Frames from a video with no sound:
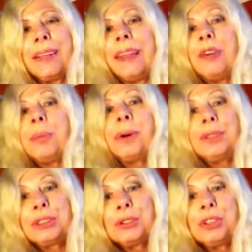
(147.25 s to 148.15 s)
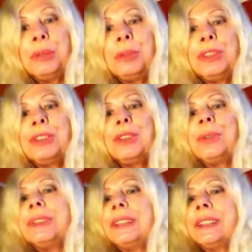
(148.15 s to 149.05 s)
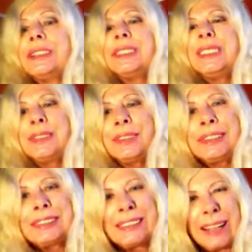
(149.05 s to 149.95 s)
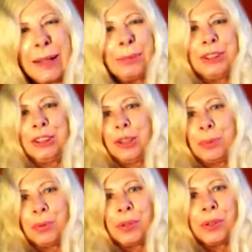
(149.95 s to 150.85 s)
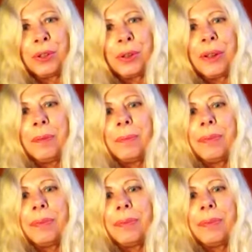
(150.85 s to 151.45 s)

They were both screamers who had done serious damage to the poor girl.